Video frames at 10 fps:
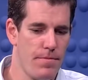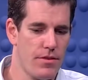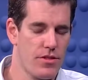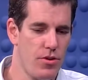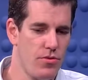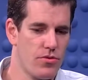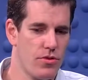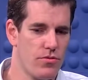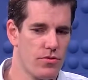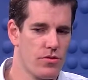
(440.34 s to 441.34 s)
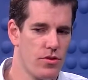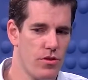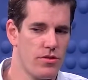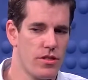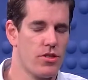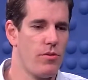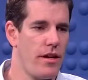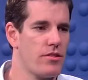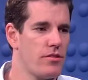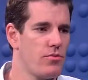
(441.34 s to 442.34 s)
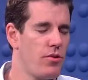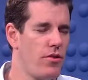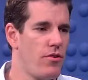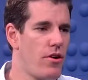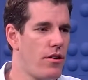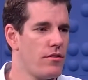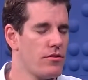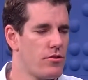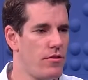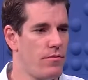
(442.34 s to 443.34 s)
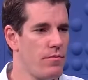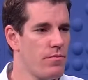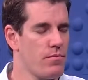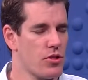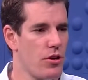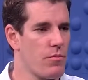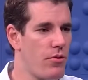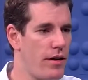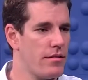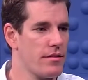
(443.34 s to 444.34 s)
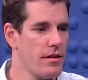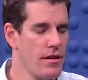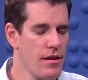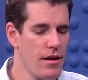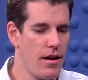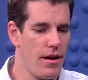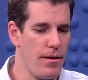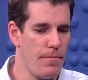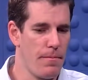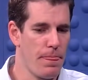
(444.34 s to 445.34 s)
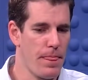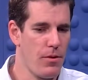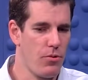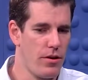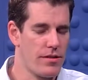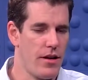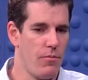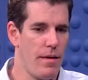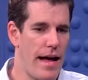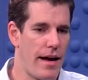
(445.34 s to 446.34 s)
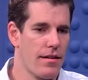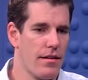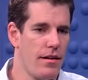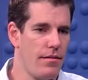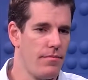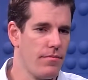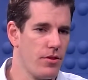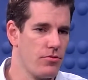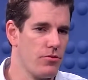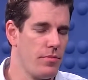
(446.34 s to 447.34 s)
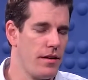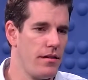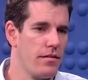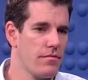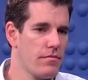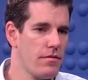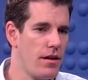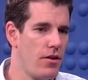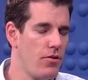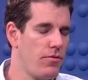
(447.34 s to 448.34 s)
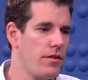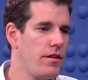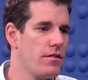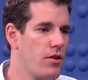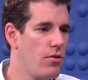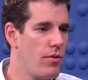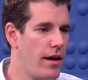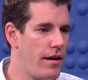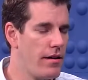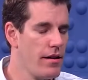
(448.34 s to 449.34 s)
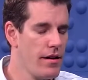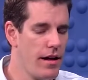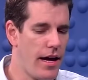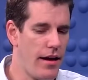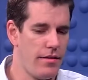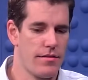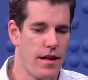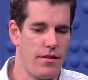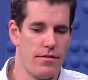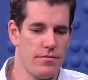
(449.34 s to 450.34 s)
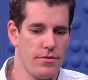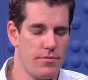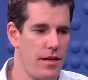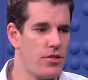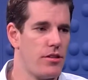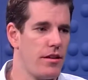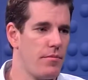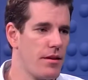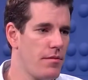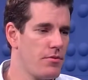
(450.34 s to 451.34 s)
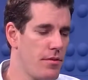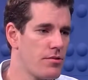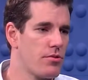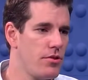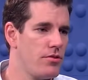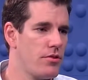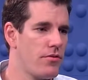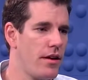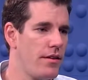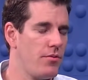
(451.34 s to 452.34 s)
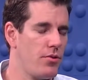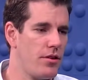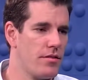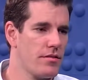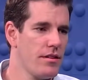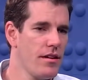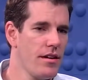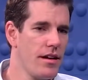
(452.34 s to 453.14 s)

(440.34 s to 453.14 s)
so those situations where there aren't sort of choke points, where it's held back, those will be hopefully go away. And as Tyler was mentioning, it becomes much more user-friendly, where it's